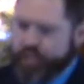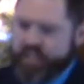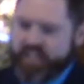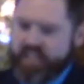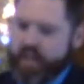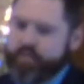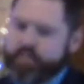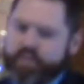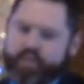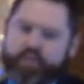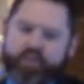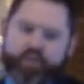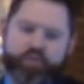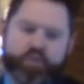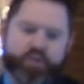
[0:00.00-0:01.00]

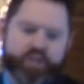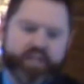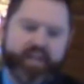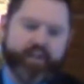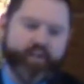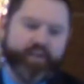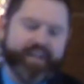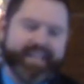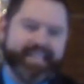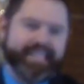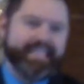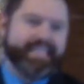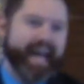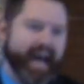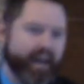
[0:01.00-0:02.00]
substitutionary
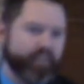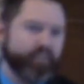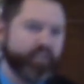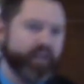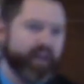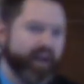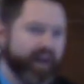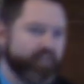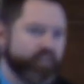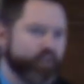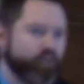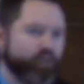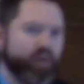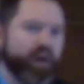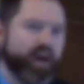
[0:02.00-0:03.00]
death on the
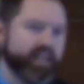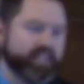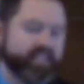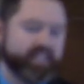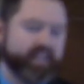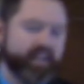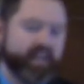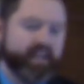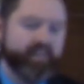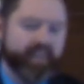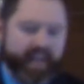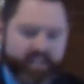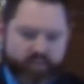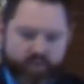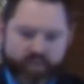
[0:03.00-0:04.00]
cross.
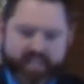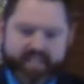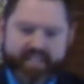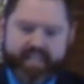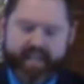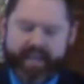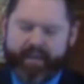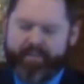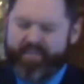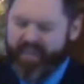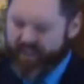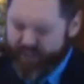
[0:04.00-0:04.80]
That's what we see. You